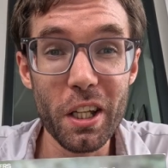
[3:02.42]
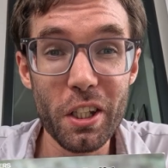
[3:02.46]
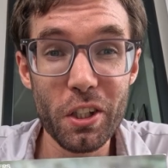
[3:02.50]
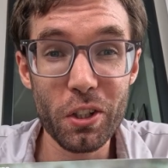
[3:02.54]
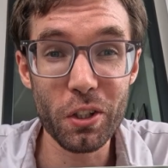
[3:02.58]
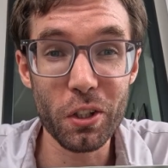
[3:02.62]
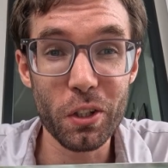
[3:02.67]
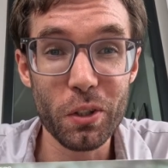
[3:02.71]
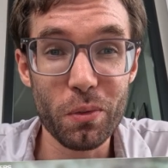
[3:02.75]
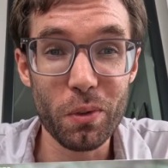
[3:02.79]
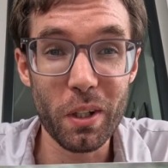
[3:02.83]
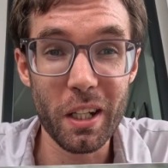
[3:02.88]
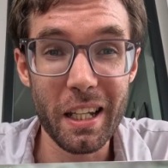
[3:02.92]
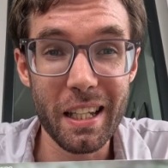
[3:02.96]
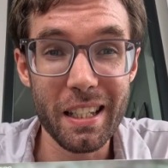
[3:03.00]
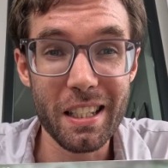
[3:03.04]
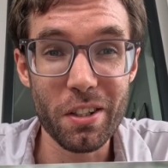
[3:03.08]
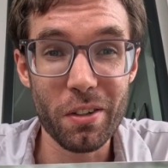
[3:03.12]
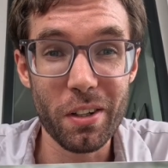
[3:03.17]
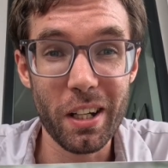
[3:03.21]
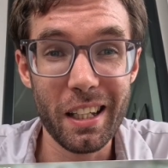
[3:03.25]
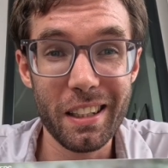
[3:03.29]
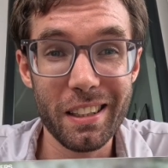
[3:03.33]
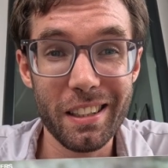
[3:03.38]
I should
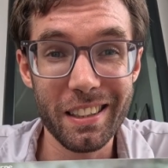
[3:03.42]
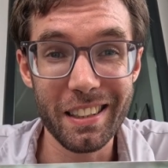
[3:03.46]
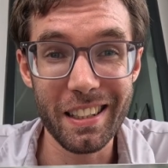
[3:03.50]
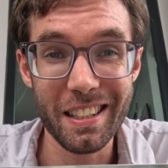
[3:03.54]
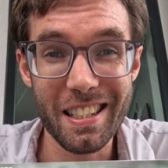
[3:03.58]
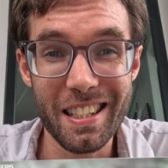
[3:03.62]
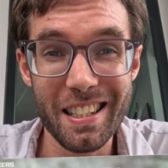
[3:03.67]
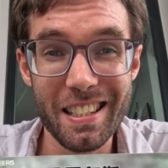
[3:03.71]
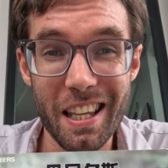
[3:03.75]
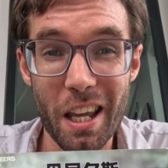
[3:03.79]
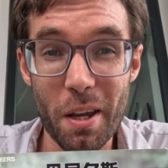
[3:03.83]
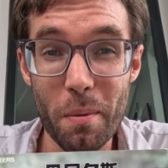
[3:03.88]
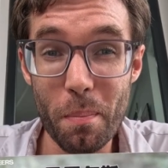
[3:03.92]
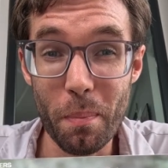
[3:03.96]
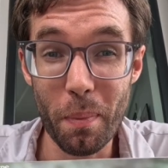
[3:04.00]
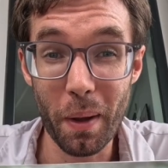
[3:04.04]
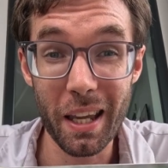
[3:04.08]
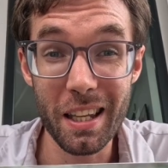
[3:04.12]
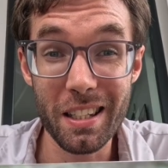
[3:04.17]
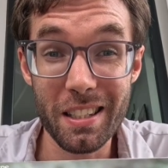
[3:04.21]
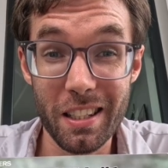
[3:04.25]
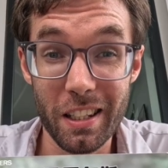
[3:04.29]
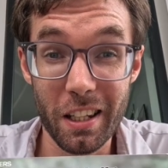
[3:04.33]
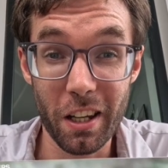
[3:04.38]
reiterate that this is a
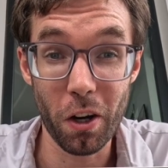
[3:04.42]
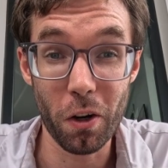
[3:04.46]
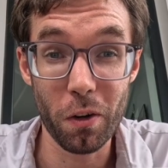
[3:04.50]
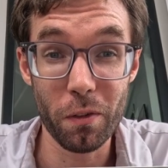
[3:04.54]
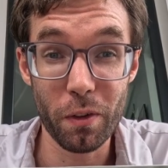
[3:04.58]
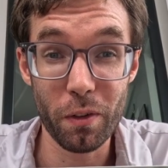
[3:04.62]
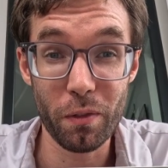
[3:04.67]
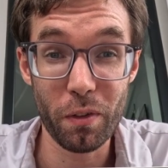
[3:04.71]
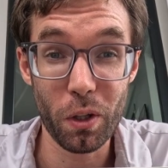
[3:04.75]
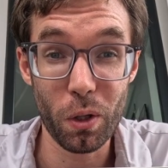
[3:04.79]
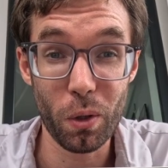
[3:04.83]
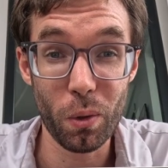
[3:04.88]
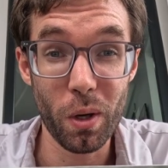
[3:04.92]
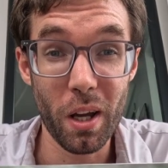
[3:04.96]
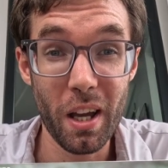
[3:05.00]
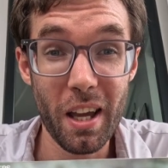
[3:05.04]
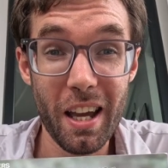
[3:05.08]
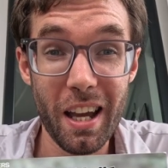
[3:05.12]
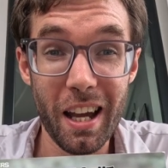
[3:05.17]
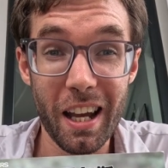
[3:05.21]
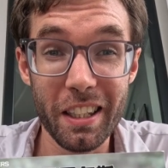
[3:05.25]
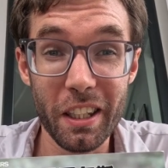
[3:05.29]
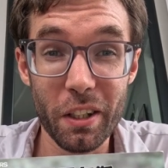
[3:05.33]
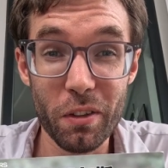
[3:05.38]
basic overview
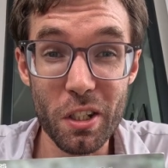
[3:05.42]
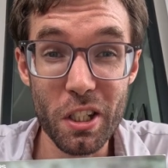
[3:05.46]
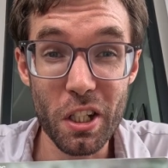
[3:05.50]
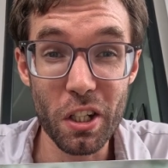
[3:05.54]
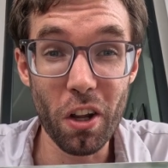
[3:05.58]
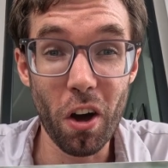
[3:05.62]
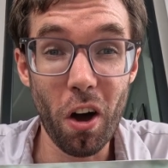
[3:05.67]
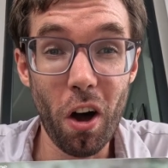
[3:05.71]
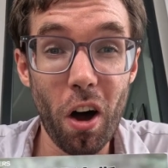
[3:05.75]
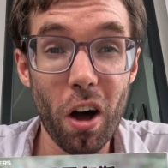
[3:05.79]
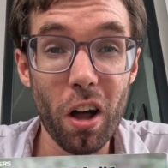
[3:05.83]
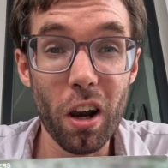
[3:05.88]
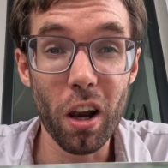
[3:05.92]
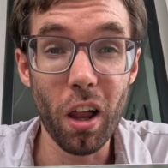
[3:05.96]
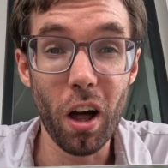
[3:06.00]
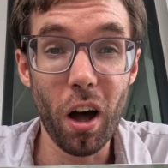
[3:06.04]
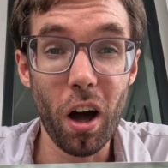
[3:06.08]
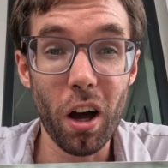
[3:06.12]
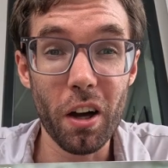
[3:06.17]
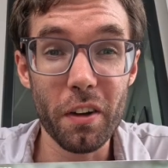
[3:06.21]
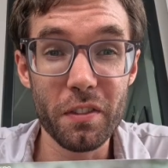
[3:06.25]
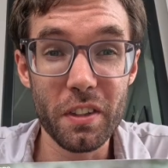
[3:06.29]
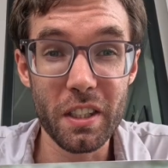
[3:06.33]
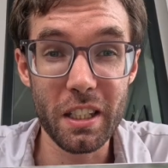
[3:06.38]
and there is not a
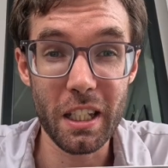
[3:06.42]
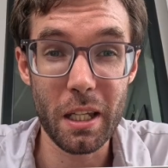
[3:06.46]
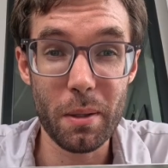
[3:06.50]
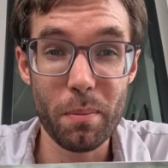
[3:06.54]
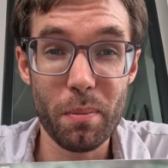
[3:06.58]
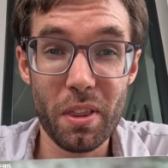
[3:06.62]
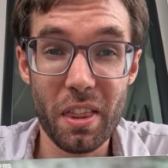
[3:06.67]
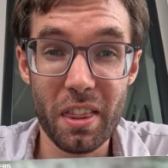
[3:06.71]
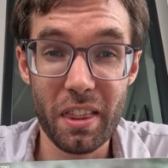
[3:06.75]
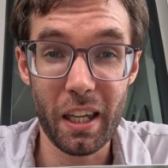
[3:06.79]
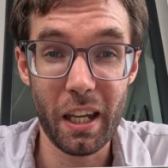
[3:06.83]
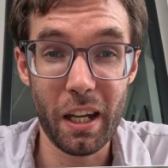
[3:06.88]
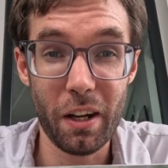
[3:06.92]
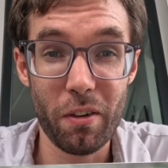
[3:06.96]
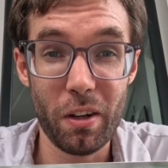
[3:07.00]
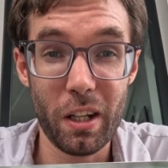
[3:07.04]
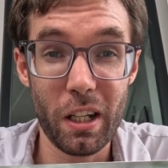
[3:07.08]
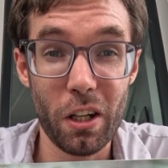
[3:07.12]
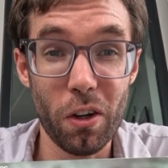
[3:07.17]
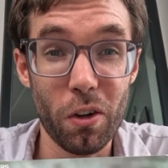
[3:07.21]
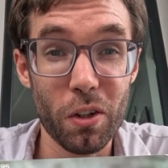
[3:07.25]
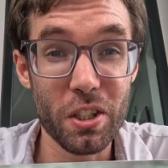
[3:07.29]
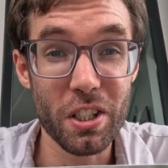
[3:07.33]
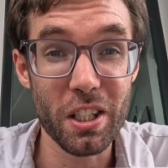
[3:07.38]
lot of deep
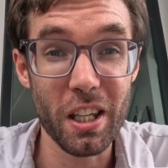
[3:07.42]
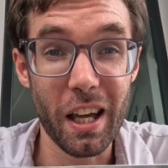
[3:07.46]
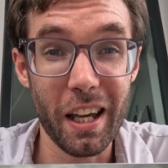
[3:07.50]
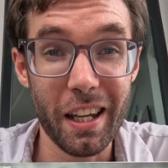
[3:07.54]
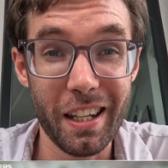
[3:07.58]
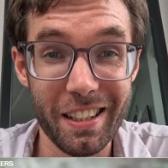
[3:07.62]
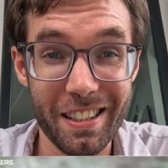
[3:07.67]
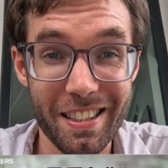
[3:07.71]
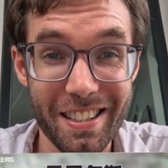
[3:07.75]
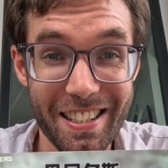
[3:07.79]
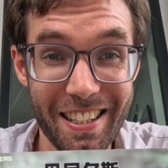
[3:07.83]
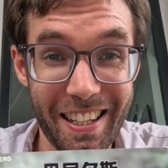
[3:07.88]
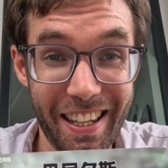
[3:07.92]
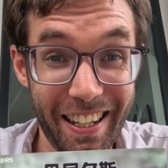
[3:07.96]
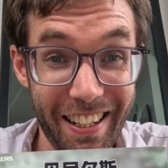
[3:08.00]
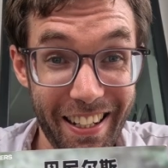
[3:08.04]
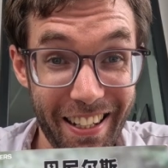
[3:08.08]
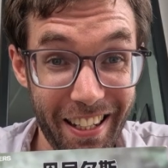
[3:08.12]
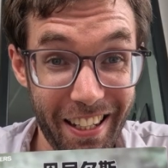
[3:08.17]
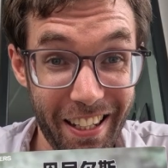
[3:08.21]
theory or science in